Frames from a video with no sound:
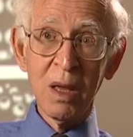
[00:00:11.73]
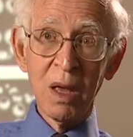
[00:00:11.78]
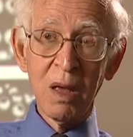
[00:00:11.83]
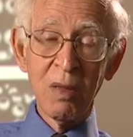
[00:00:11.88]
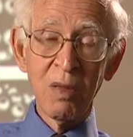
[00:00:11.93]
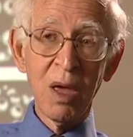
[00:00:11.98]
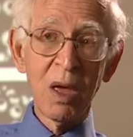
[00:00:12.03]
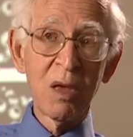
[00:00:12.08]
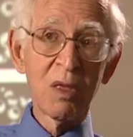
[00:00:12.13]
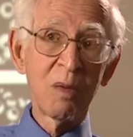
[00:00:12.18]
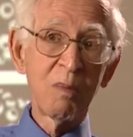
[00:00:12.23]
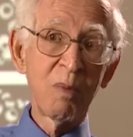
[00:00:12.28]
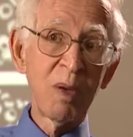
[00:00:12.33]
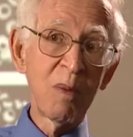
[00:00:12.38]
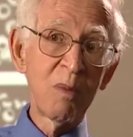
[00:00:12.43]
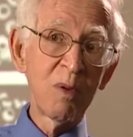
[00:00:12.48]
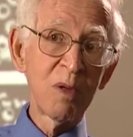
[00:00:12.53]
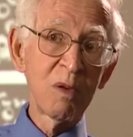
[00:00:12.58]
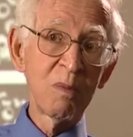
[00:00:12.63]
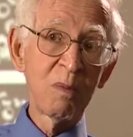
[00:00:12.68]
They are the
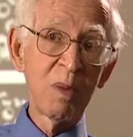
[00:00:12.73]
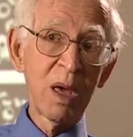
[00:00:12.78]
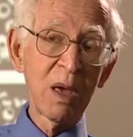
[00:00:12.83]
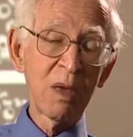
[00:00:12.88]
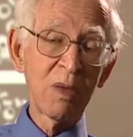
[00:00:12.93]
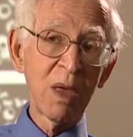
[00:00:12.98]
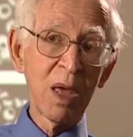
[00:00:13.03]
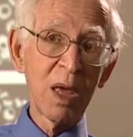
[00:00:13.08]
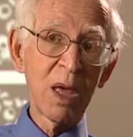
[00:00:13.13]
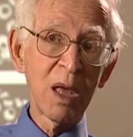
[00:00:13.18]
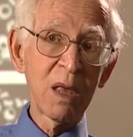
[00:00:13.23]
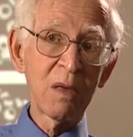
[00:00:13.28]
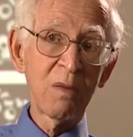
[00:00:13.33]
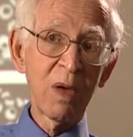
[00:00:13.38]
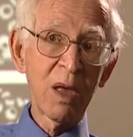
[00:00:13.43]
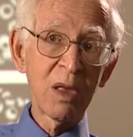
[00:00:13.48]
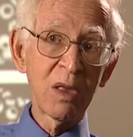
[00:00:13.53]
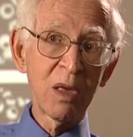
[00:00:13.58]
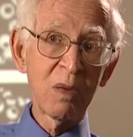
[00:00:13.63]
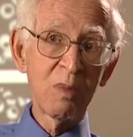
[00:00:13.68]
people who make the kind of
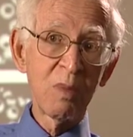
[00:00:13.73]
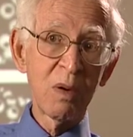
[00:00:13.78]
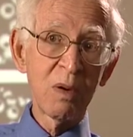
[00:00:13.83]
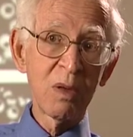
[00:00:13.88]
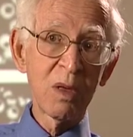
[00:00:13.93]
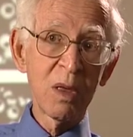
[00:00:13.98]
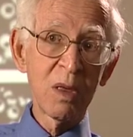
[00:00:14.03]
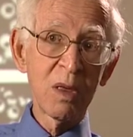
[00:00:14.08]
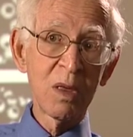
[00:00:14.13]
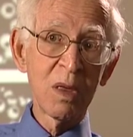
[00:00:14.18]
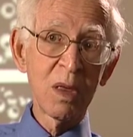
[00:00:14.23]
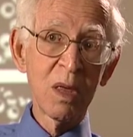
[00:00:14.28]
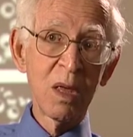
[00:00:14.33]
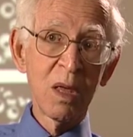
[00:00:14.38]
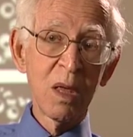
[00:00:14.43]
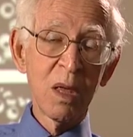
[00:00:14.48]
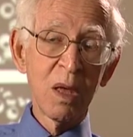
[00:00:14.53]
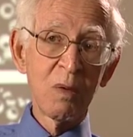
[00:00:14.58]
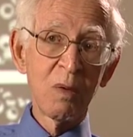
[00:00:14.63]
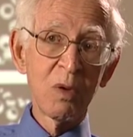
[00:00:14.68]
antibodies
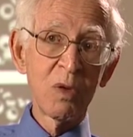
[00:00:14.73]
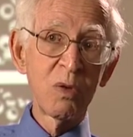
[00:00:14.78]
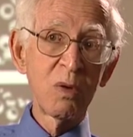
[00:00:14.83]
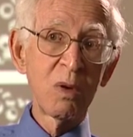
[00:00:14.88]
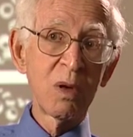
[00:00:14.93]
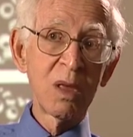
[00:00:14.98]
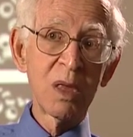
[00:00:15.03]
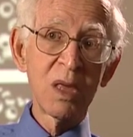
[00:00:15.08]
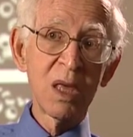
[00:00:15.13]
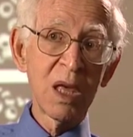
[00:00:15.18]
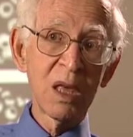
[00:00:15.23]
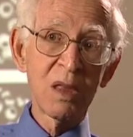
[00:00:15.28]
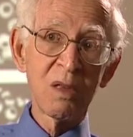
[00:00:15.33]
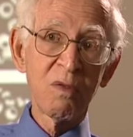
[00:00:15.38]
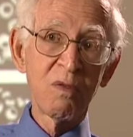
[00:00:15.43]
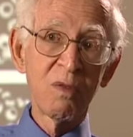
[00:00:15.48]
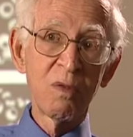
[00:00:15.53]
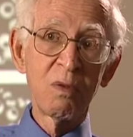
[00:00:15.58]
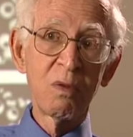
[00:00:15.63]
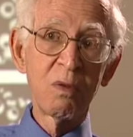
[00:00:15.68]
which you can test
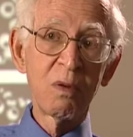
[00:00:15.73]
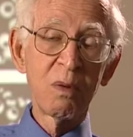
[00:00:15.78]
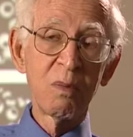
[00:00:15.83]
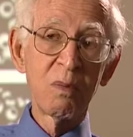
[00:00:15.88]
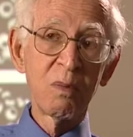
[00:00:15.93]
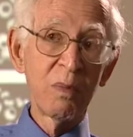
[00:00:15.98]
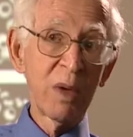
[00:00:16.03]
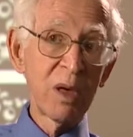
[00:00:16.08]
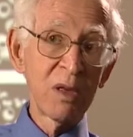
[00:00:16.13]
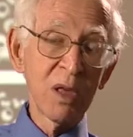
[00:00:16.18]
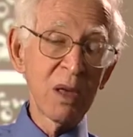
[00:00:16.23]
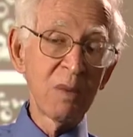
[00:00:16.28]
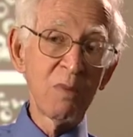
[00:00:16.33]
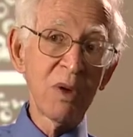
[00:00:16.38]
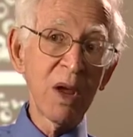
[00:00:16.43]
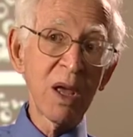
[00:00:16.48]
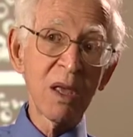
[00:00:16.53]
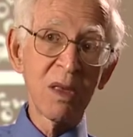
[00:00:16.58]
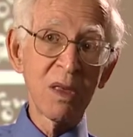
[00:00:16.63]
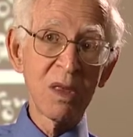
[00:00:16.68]
for, mostly
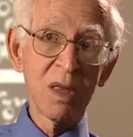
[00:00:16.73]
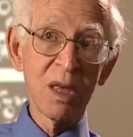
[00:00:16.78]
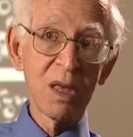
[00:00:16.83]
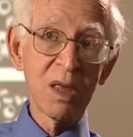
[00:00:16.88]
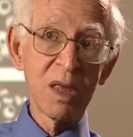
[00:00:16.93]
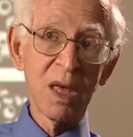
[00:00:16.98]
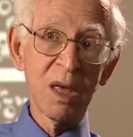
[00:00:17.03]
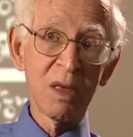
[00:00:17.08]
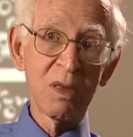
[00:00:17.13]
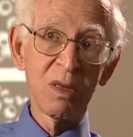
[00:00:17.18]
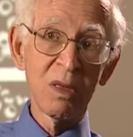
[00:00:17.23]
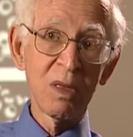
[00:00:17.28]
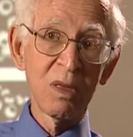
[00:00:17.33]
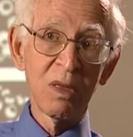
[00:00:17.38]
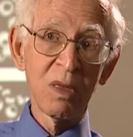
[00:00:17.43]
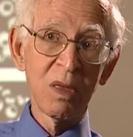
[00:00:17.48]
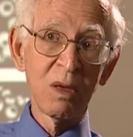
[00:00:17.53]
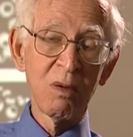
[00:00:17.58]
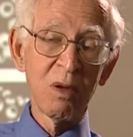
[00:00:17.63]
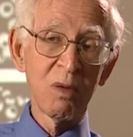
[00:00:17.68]
pregnancy tests and
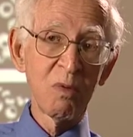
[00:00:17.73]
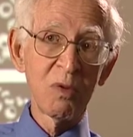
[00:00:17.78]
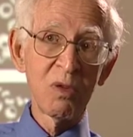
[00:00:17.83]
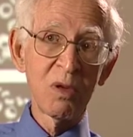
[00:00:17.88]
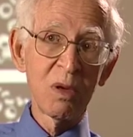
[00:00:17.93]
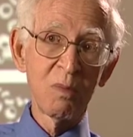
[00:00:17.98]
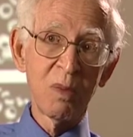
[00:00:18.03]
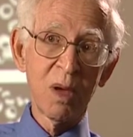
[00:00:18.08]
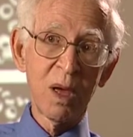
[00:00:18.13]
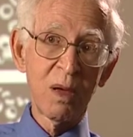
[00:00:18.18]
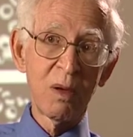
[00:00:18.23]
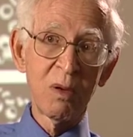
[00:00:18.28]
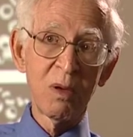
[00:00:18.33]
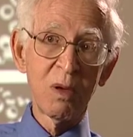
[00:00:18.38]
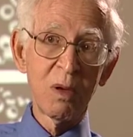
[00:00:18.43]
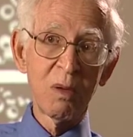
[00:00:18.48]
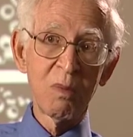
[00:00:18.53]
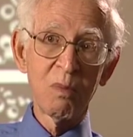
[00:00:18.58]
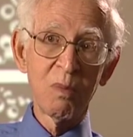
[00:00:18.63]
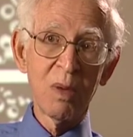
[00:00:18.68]
so on, which you can buy, you
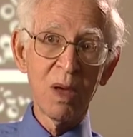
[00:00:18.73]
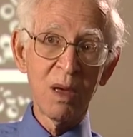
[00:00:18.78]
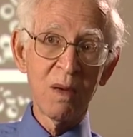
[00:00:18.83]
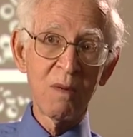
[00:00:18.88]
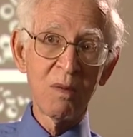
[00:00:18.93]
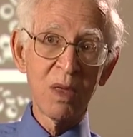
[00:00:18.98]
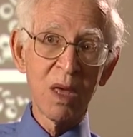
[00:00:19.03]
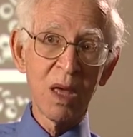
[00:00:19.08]
can buy over the